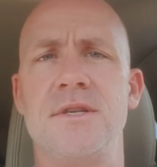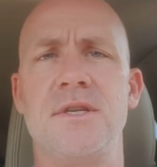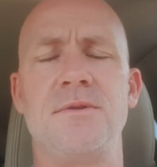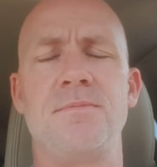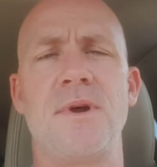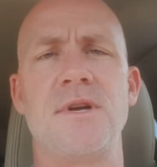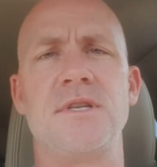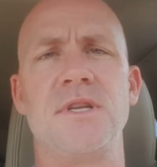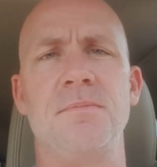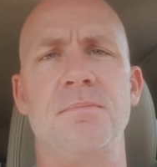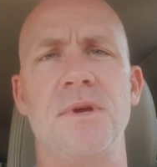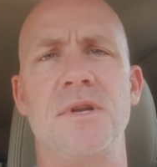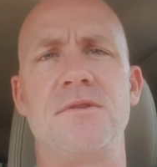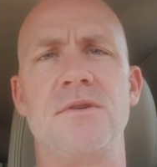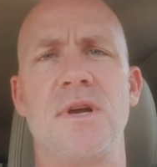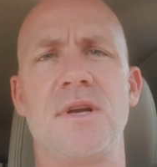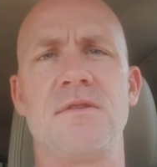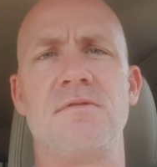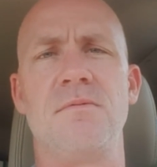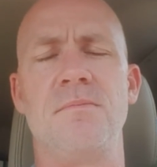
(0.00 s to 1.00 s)
and especially
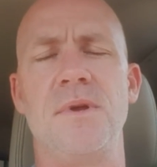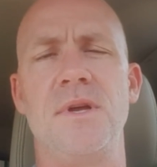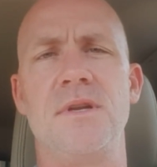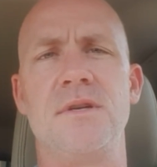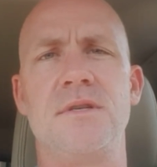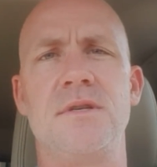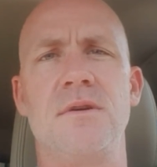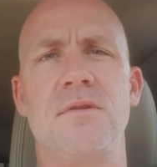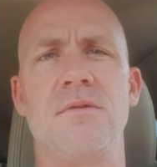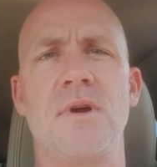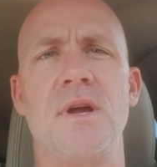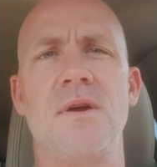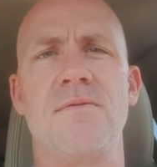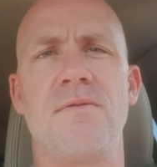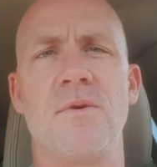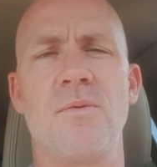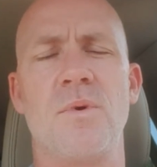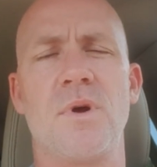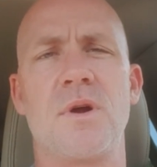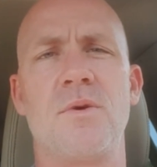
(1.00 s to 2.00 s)
Bittrex for being so great
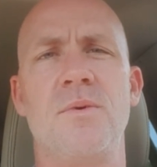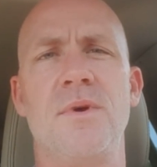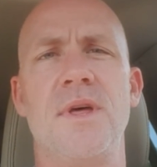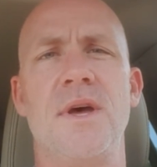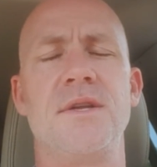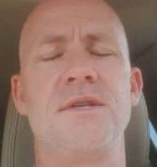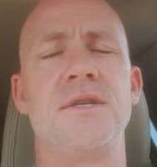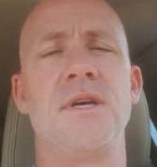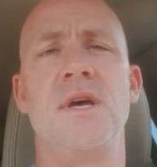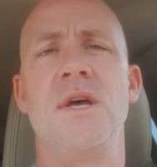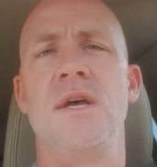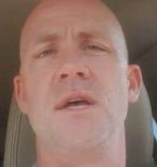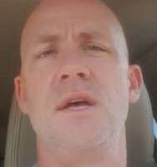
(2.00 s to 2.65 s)
for working with us,